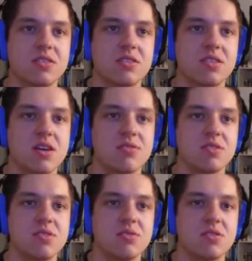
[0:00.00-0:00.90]
Now
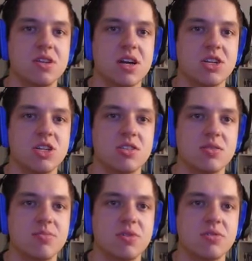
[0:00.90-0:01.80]
don't touch
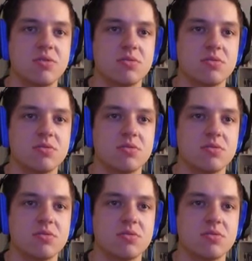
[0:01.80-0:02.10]
the blue.